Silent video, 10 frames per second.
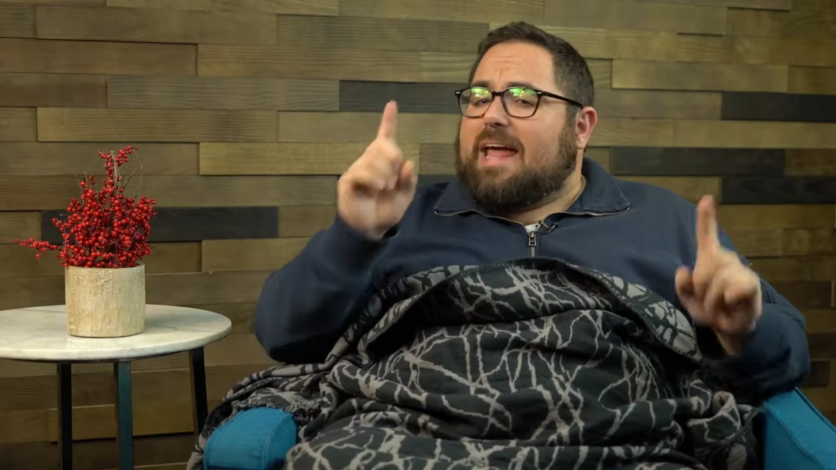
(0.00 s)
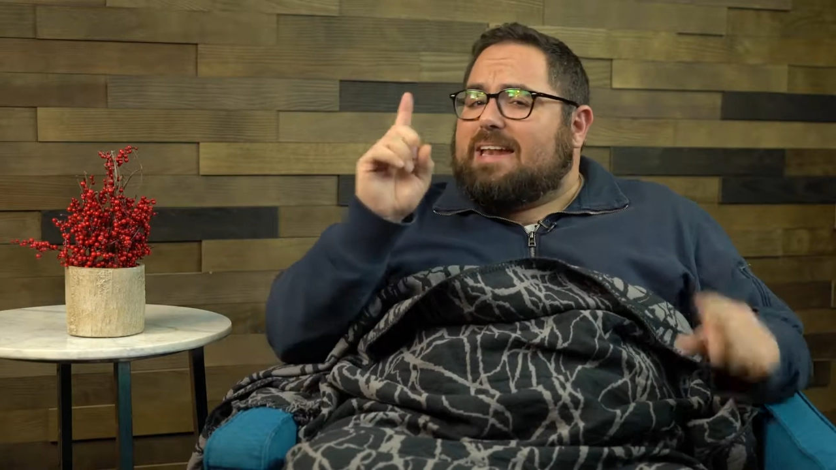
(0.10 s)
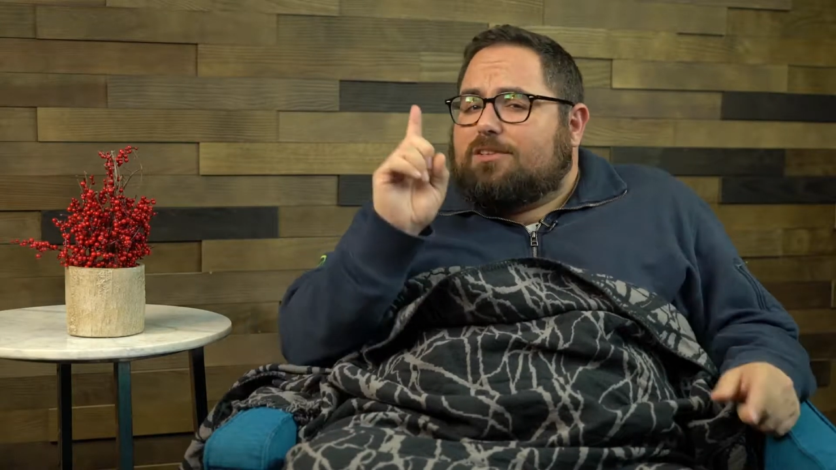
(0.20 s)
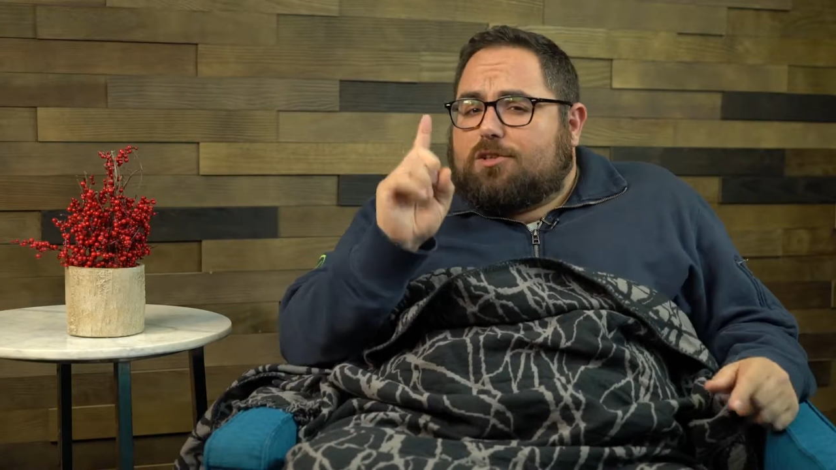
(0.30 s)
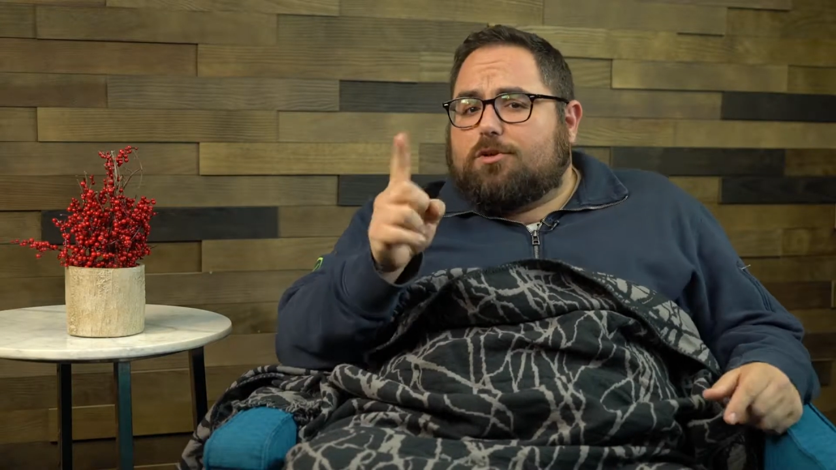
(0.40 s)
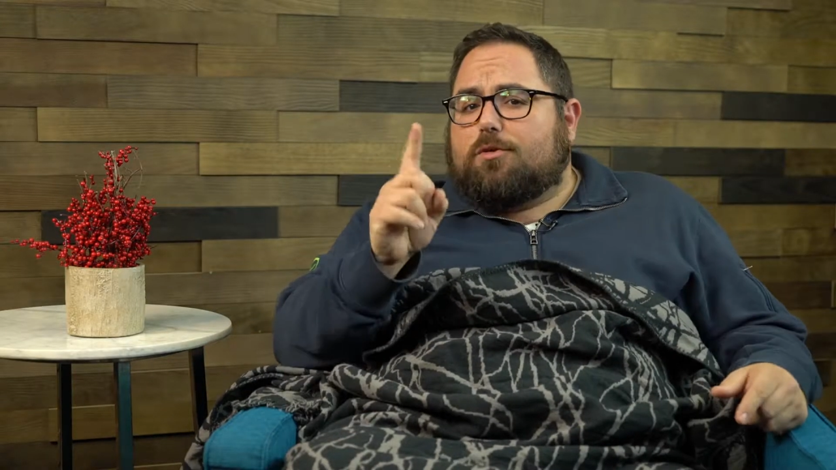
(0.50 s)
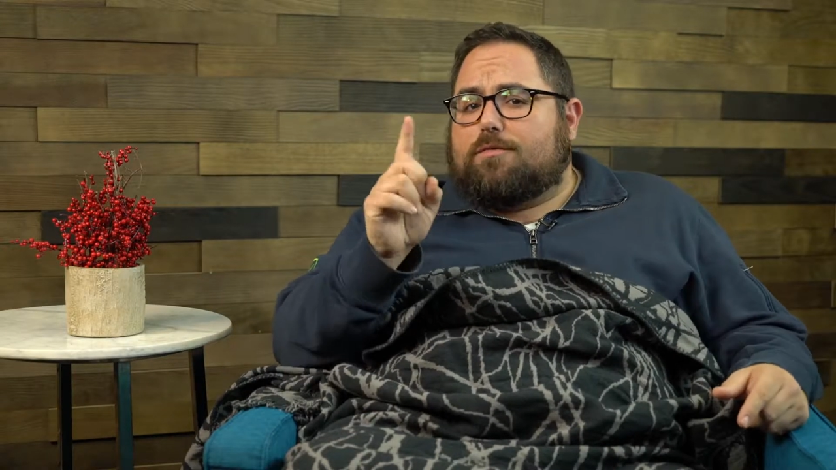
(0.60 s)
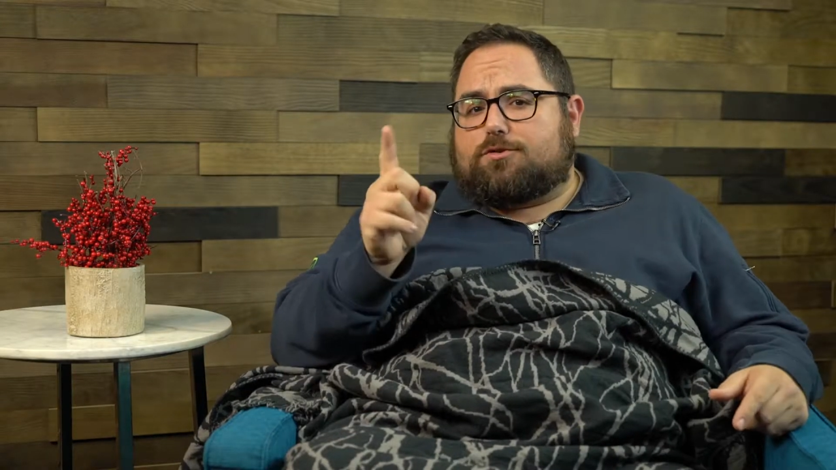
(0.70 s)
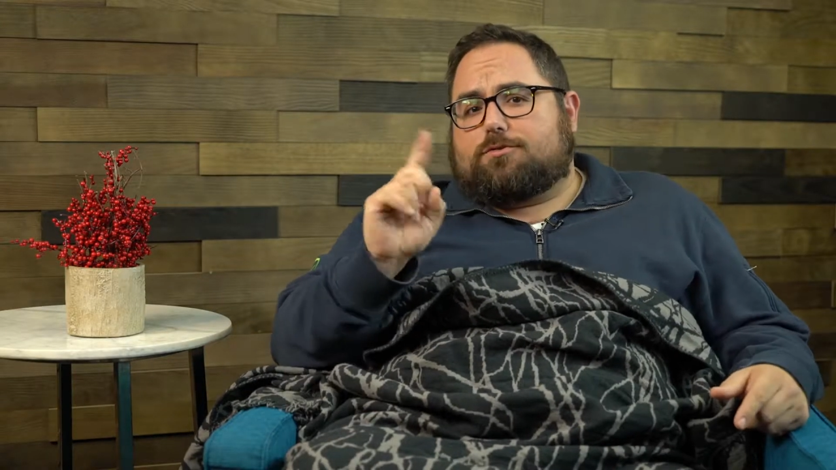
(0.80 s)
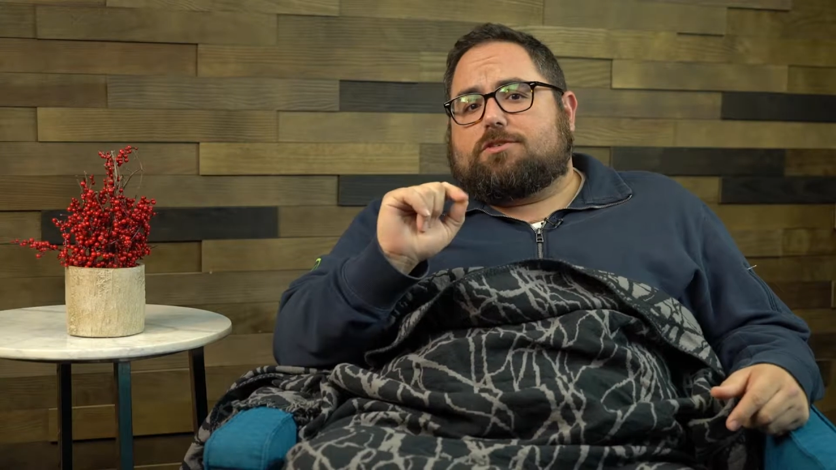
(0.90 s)
and in lieu of
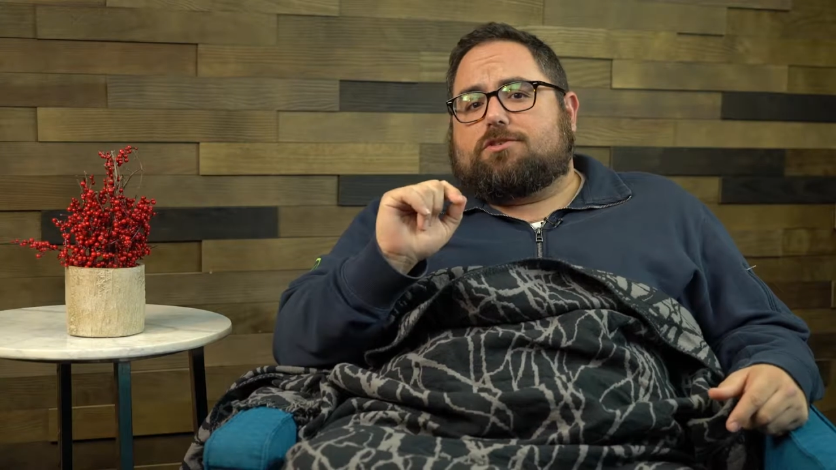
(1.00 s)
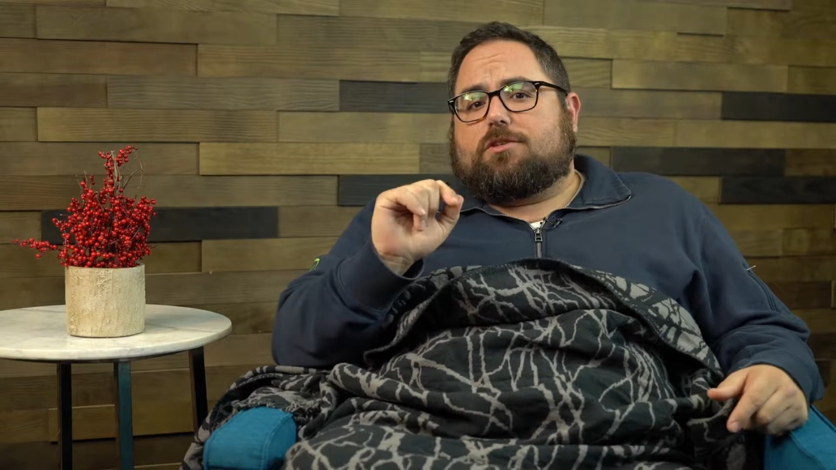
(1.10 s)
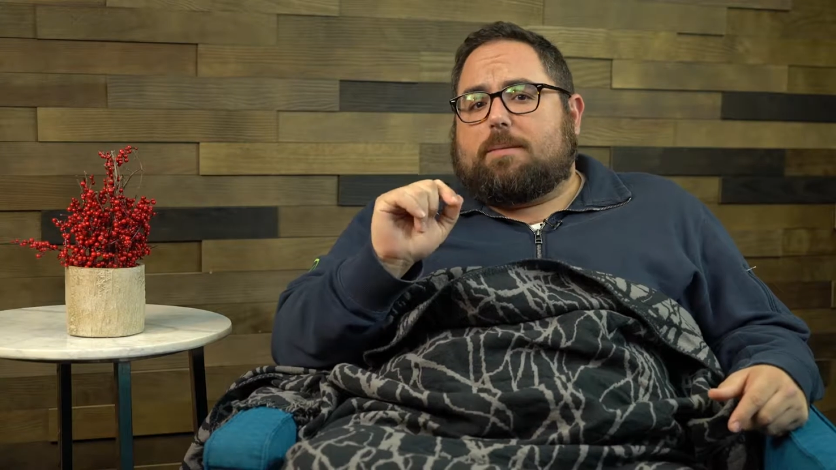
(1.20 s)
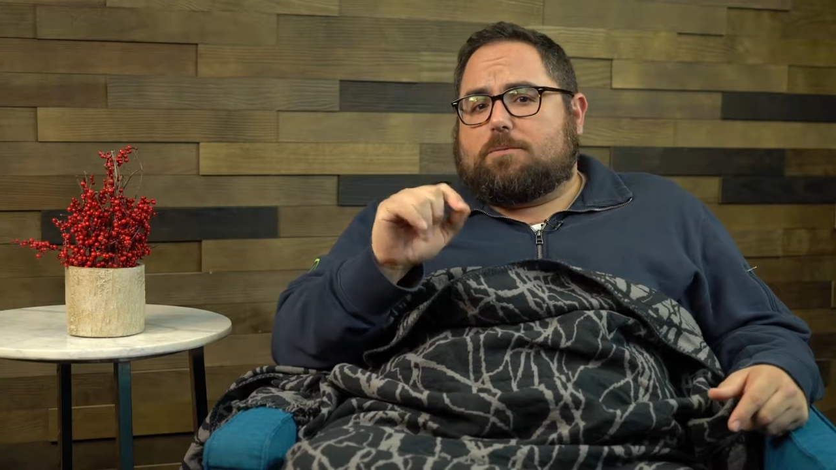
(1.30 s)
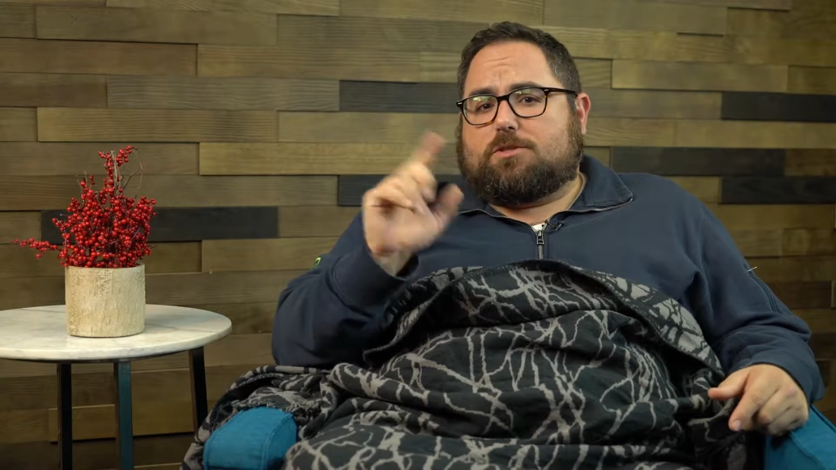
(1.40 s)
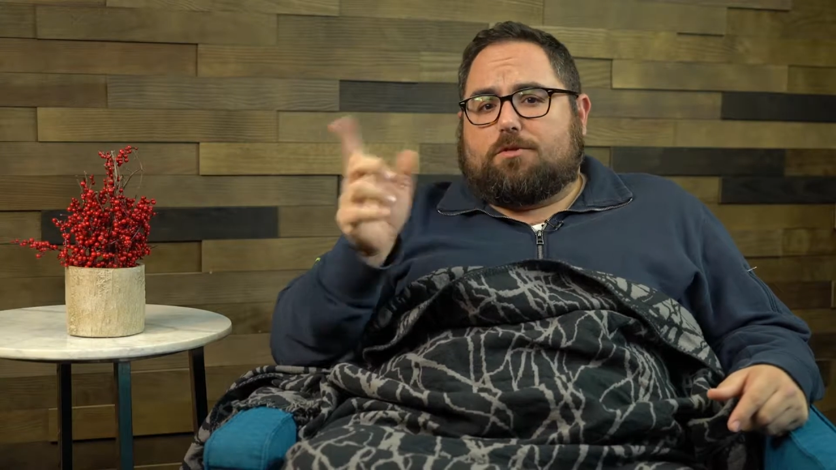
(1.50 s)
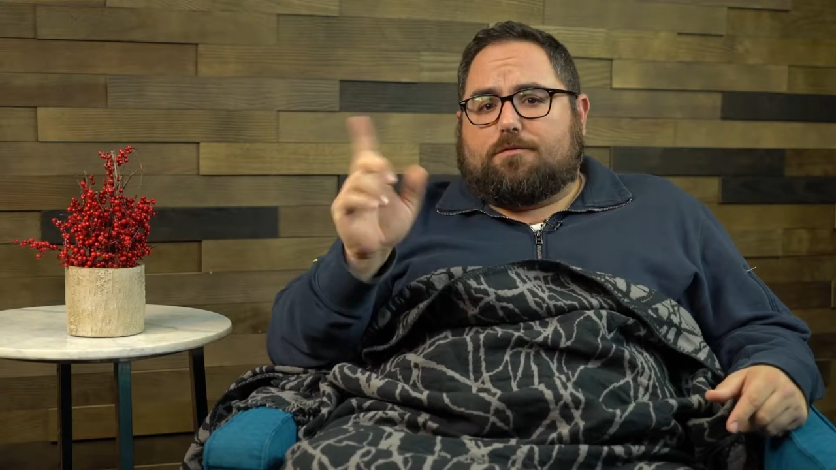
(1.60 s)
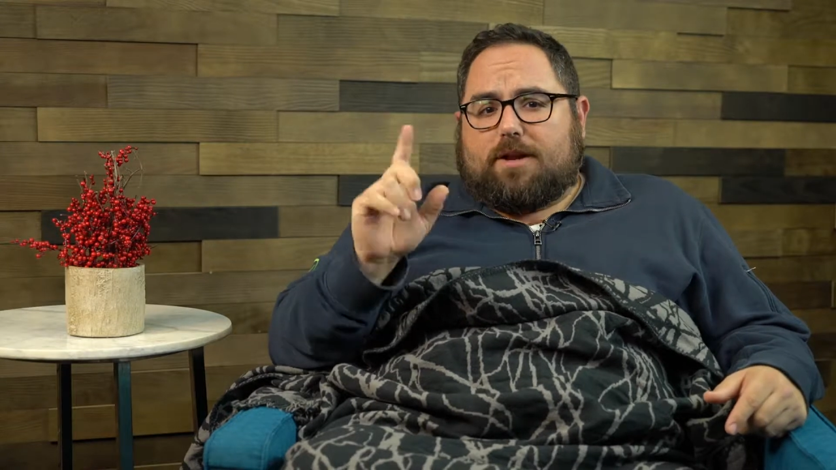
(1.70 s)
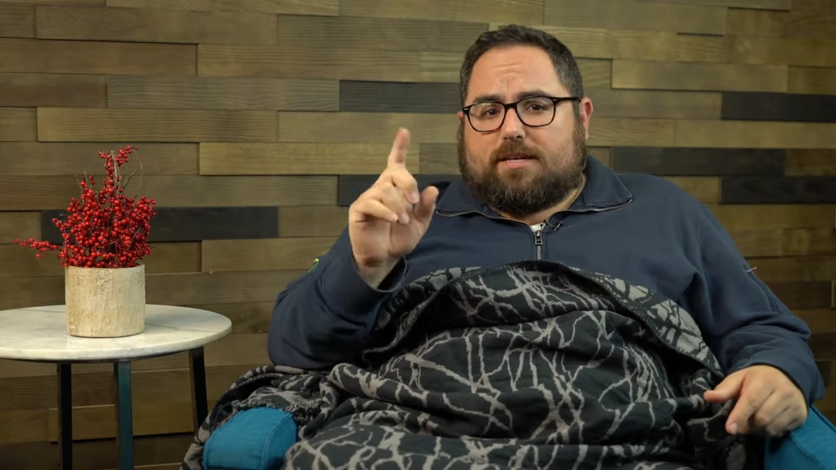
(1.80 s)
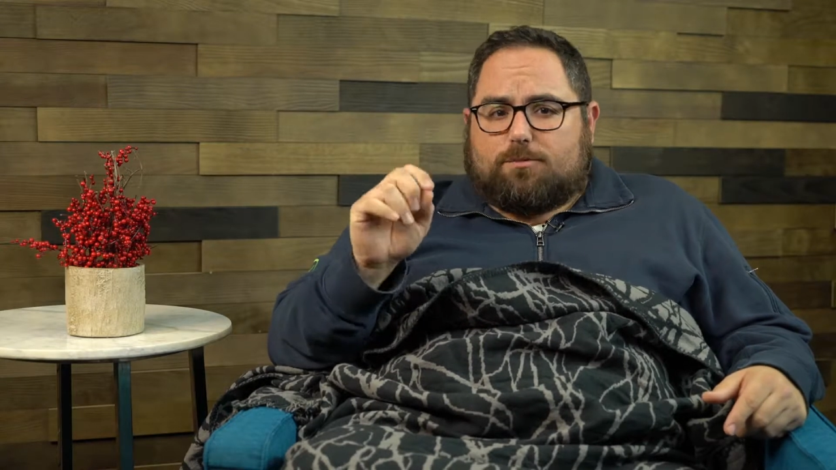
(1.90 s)
a traditional episode
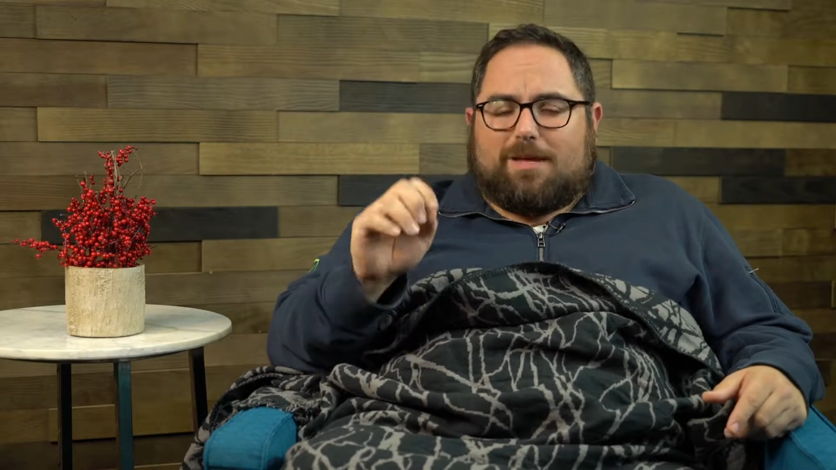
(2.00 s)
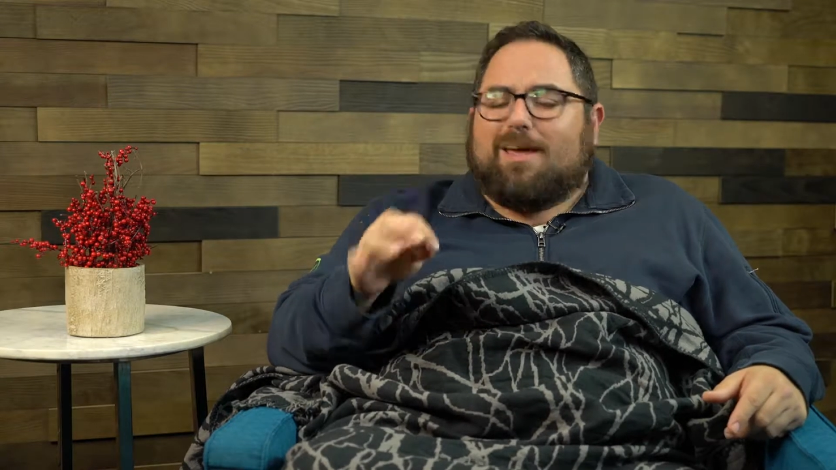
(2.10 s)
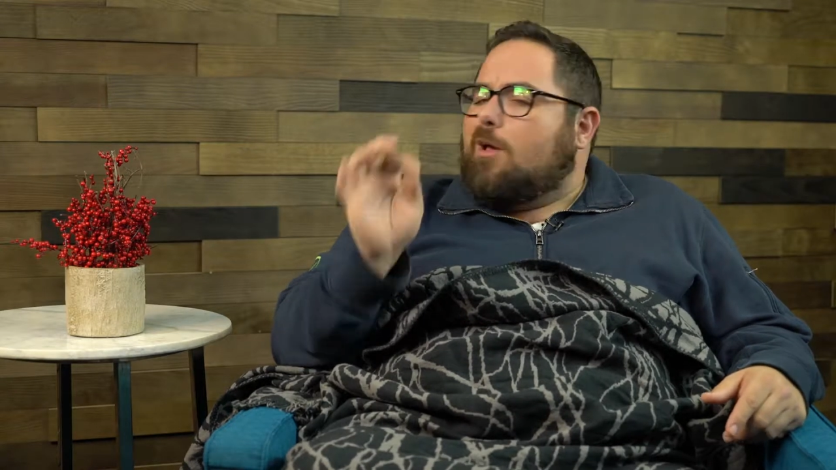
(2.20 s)
for next week,